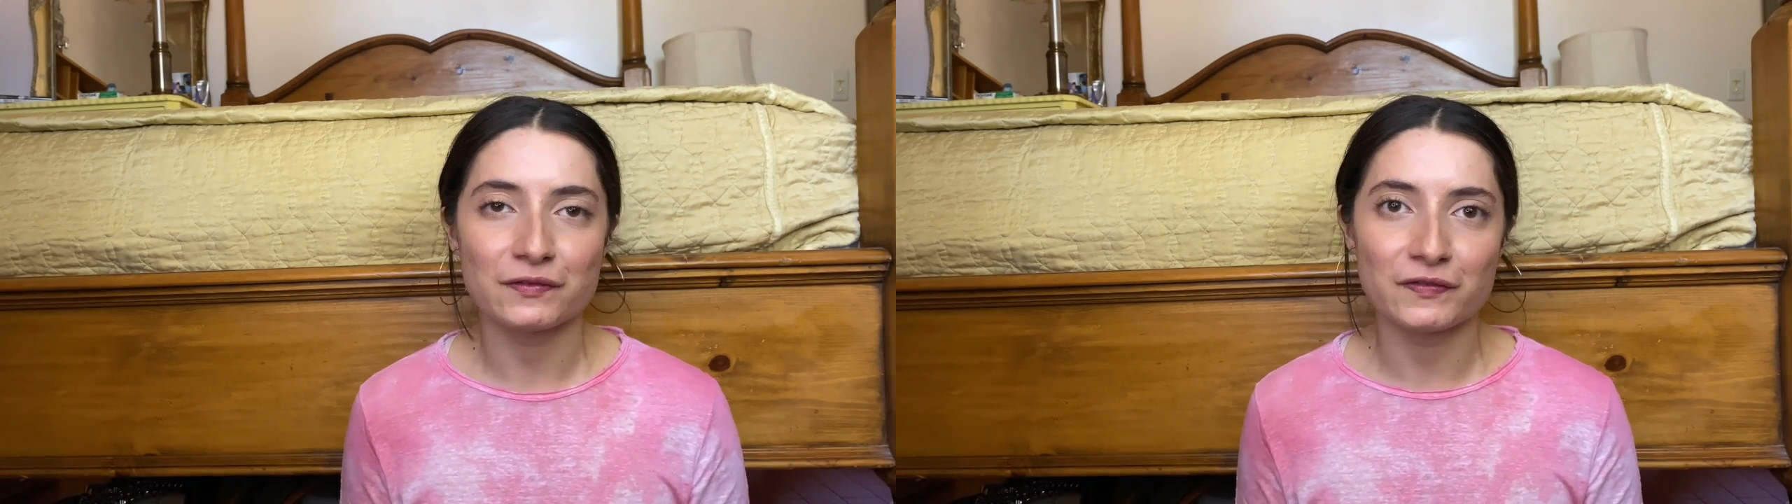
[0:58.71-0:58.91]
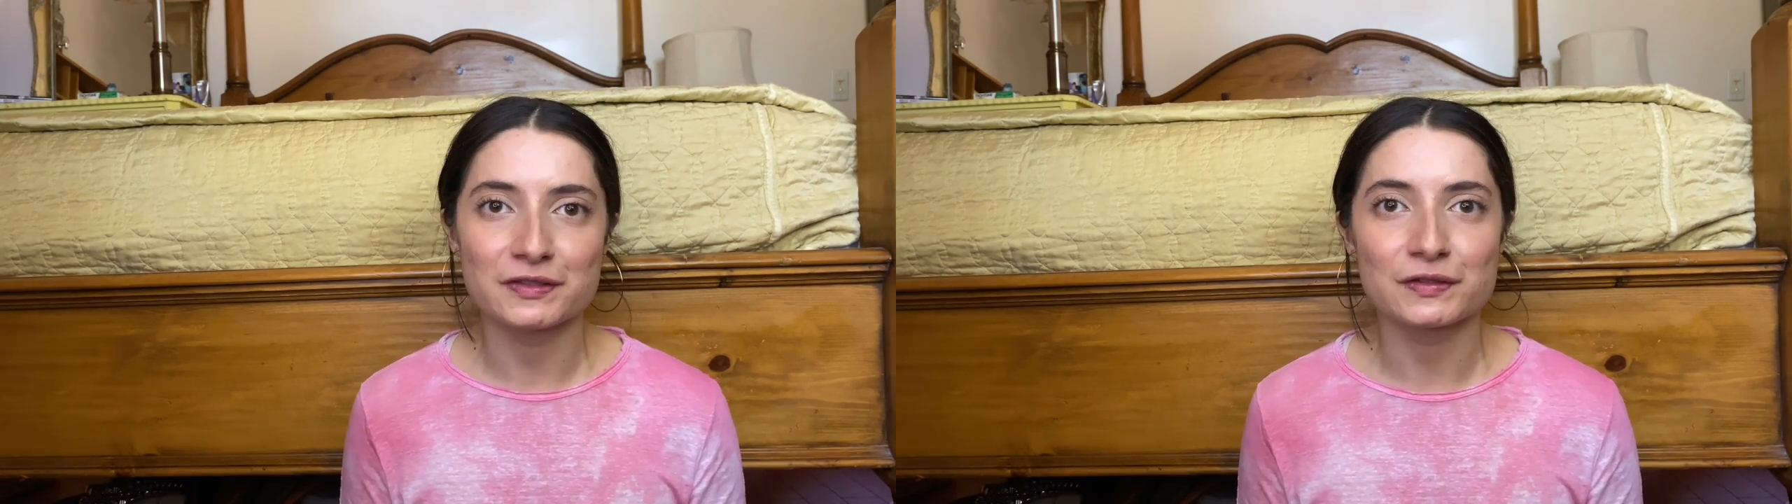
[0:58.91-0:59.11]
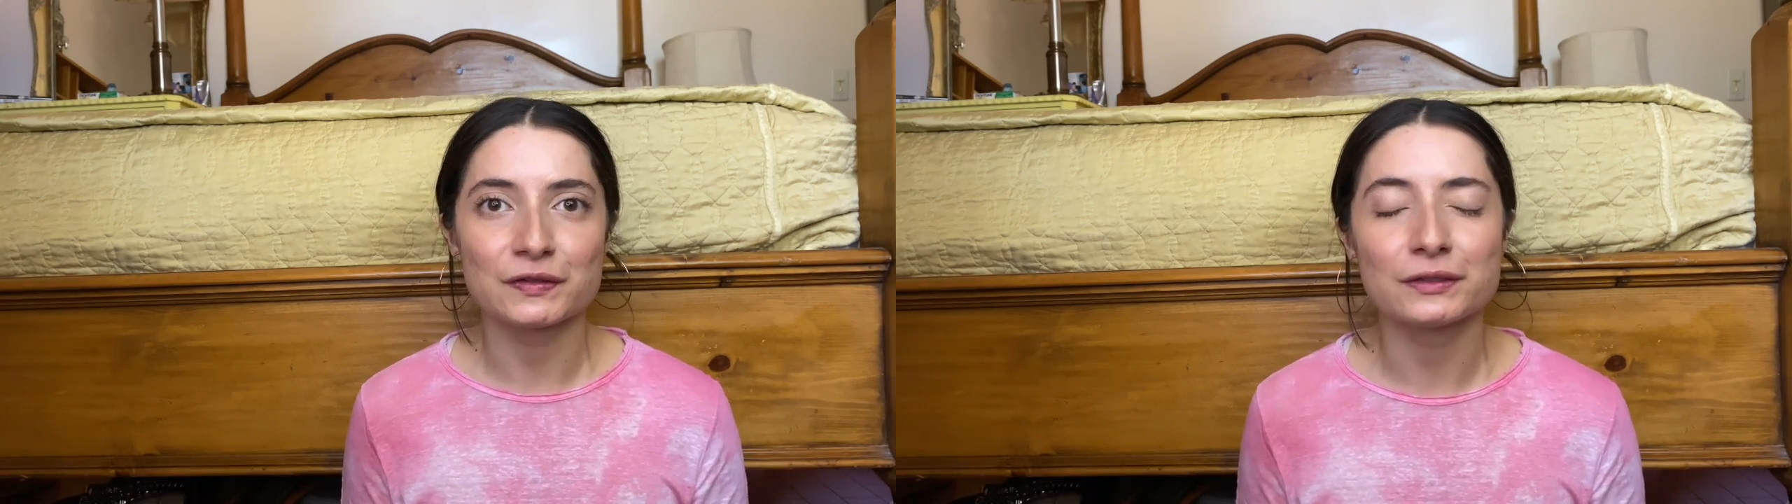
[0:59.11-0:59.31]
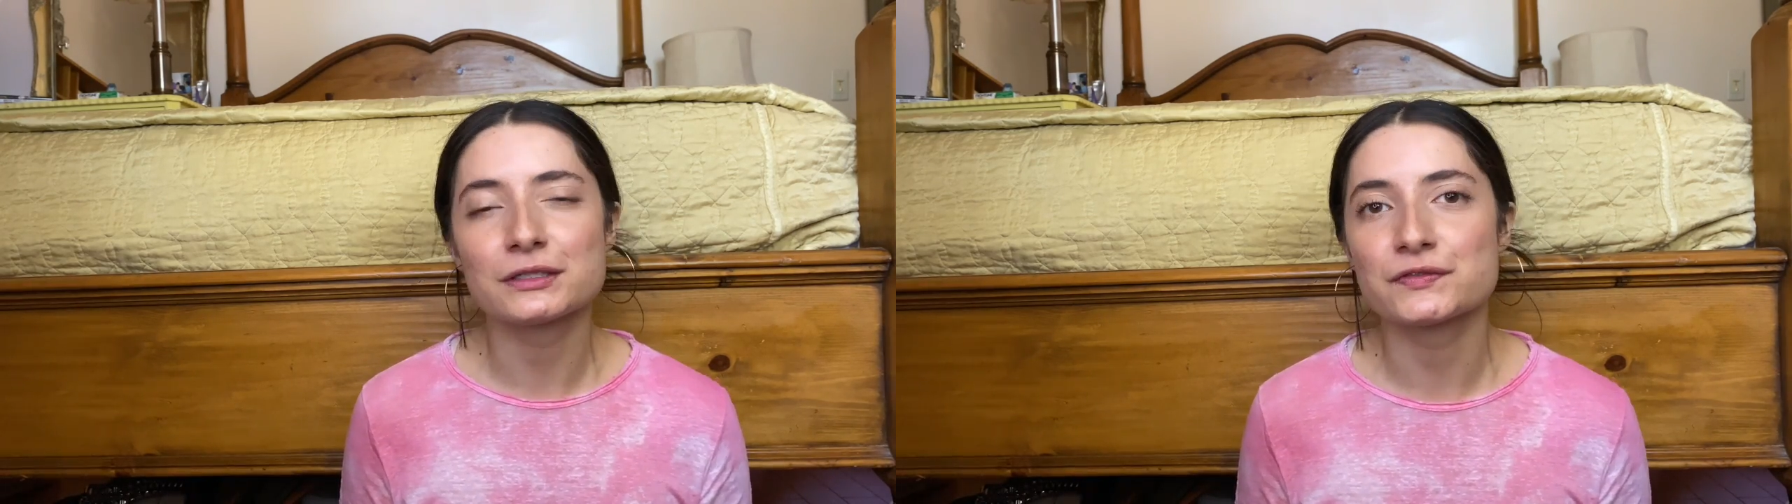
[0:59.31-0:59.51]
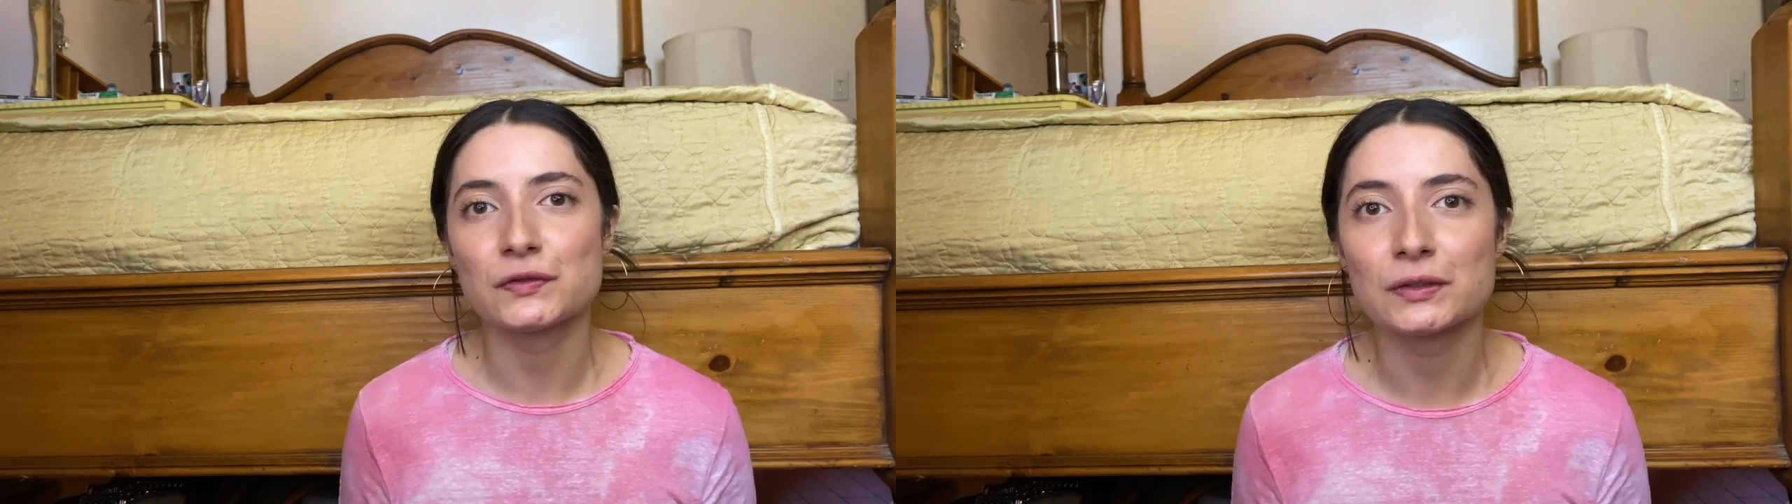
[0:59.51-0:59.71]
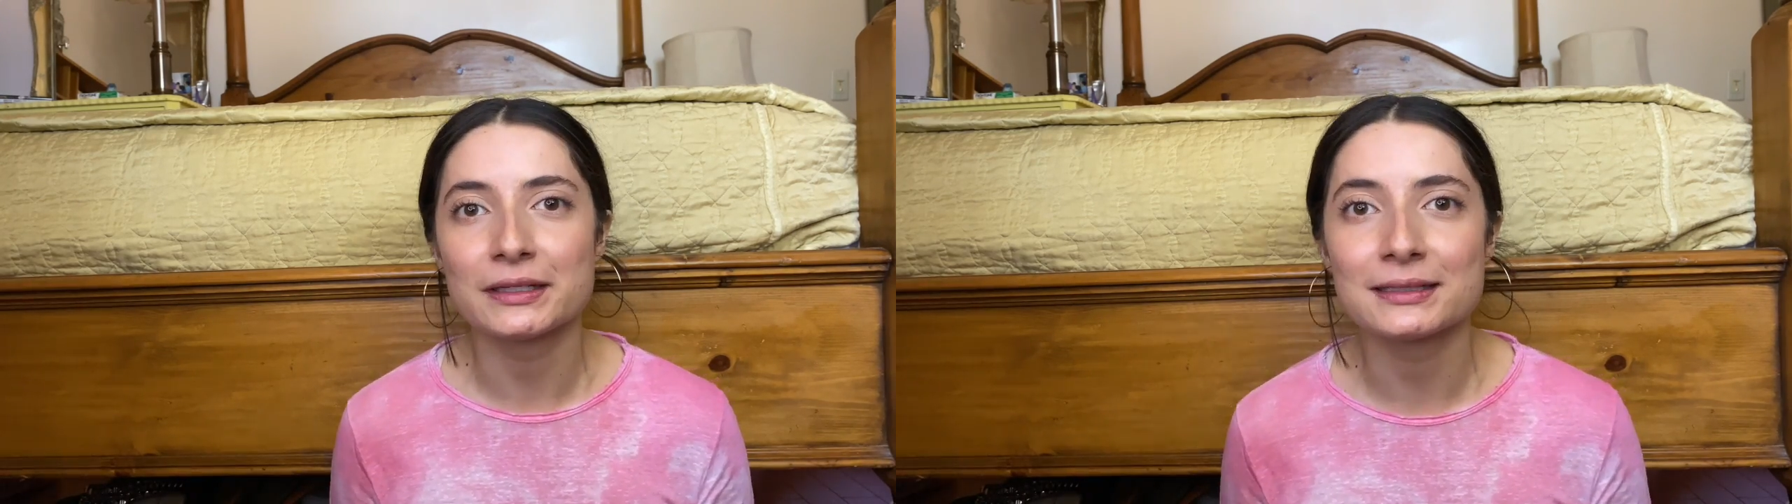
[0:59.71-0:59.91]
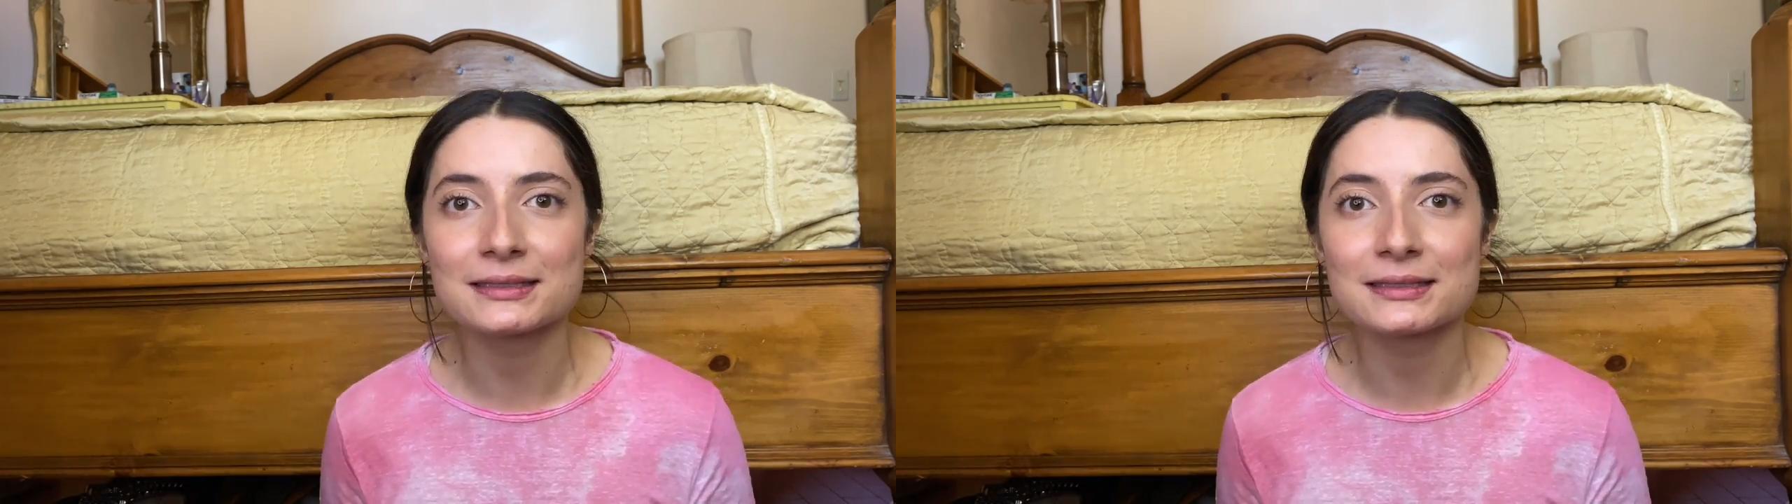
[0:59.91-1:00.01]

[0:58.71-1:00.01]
physical exfoliants.